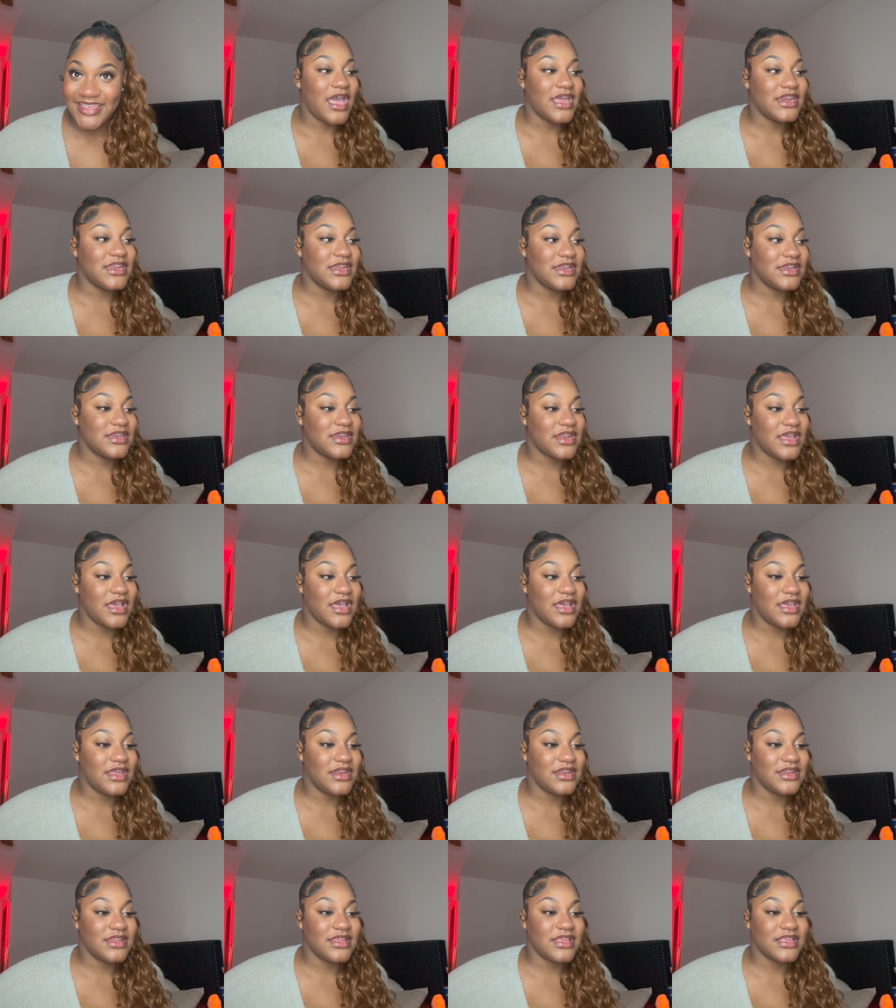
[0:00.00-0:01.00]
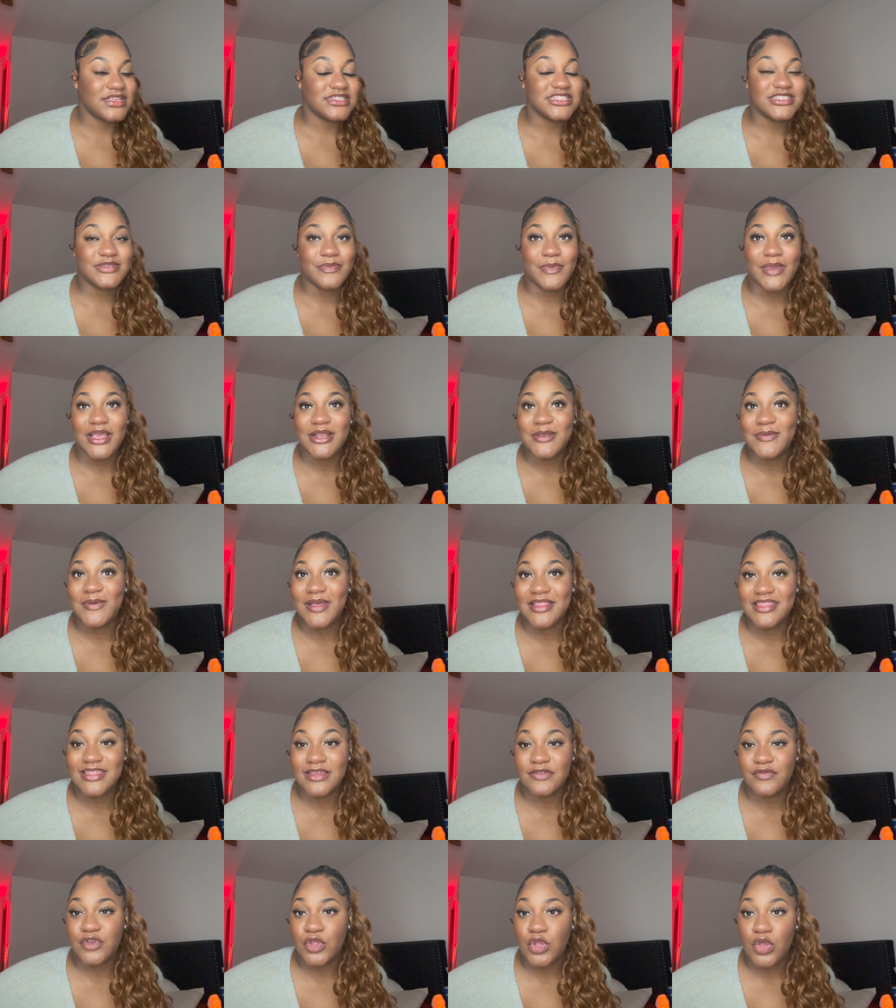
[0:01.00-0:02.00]
I did not expect my
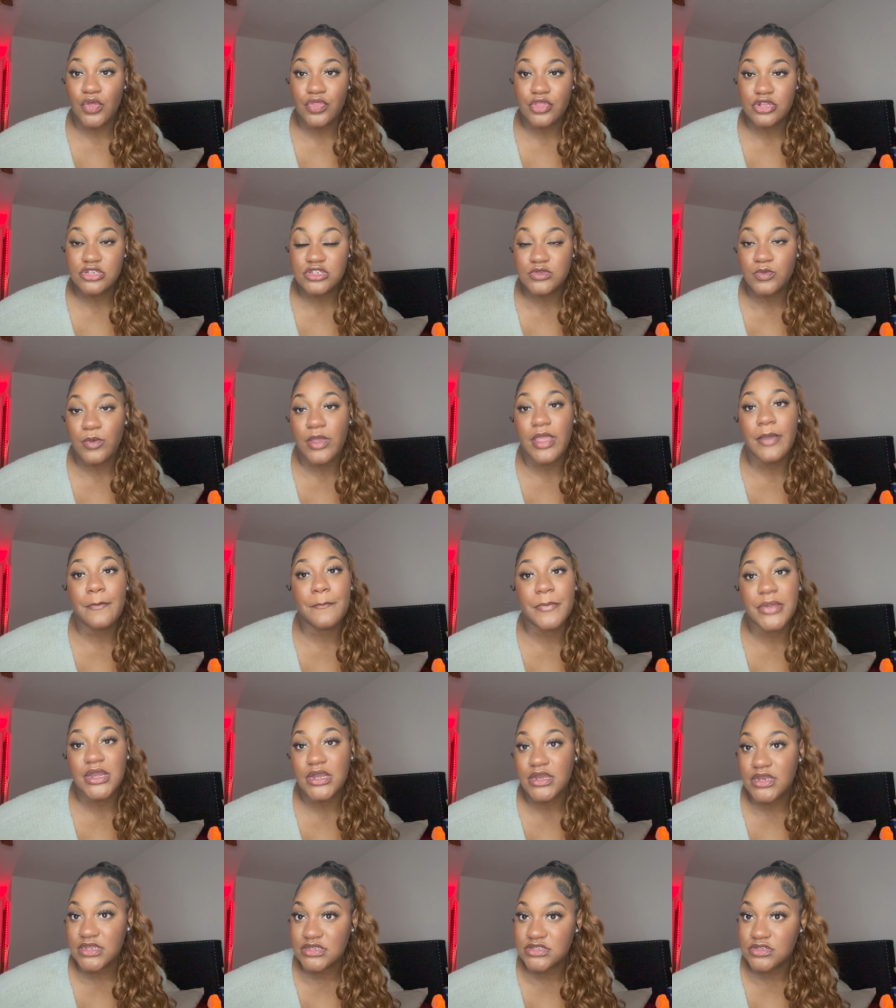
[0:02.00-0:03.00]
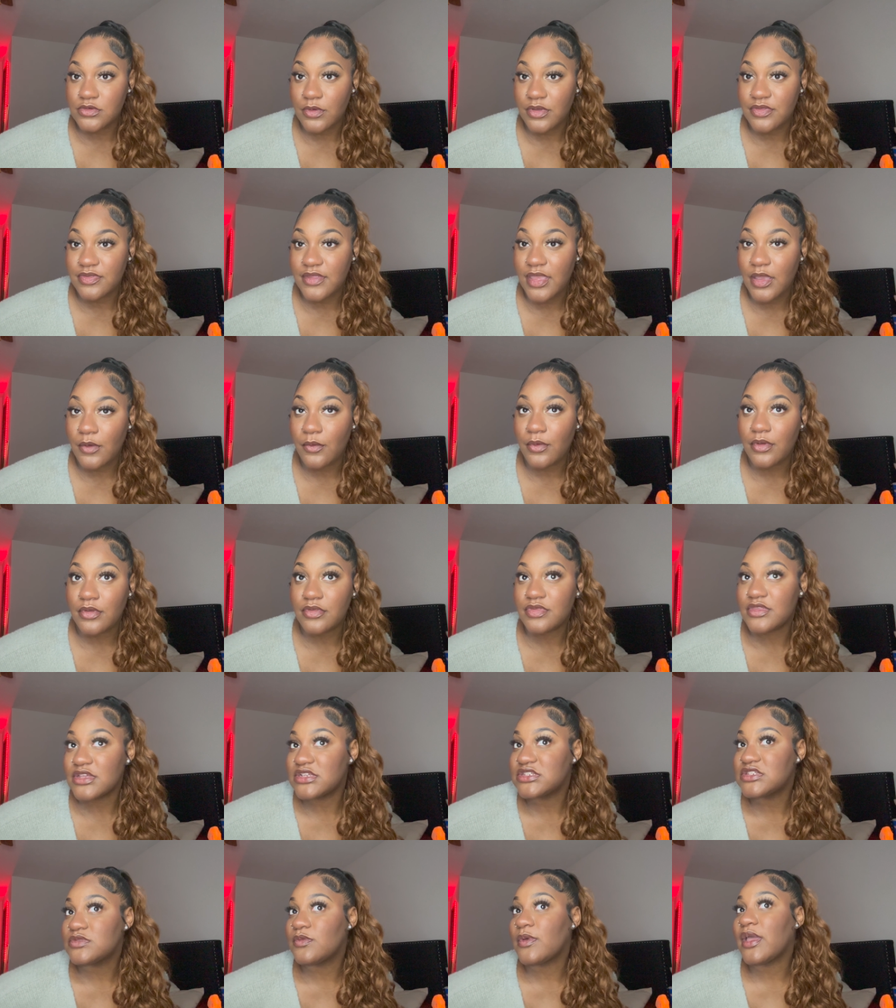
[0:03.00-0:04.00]
life to go this way, but it is going that
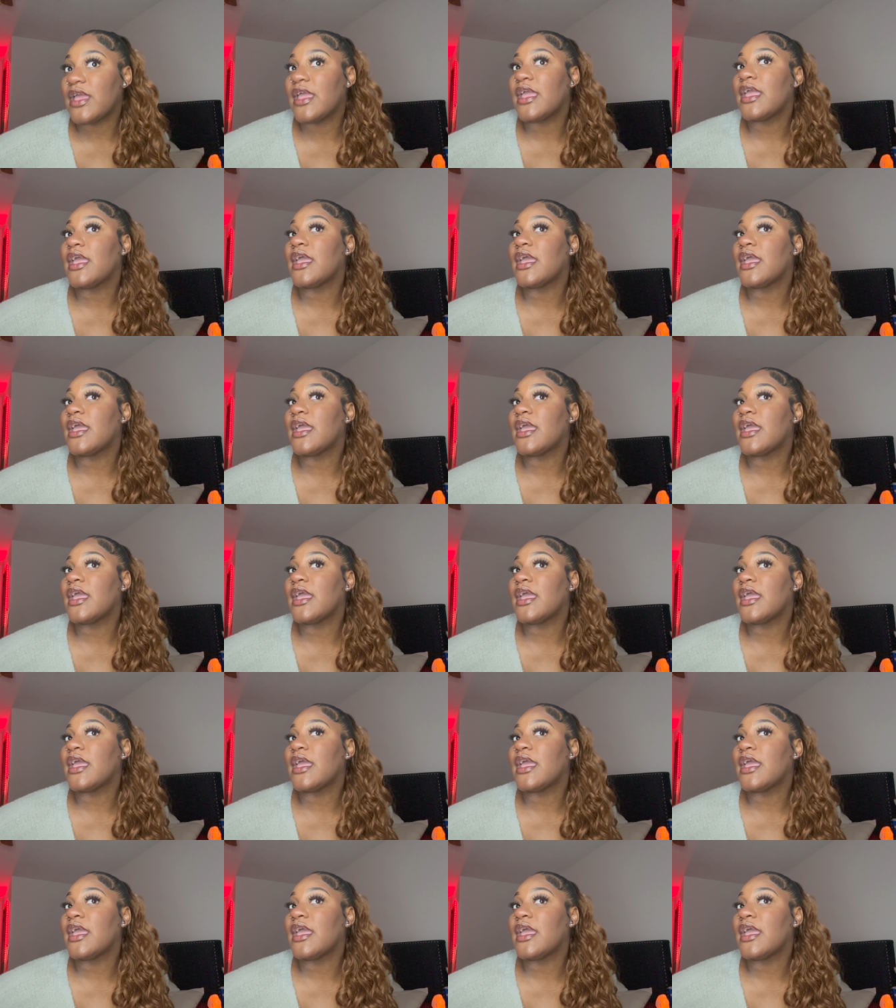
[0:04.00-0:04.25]
this way.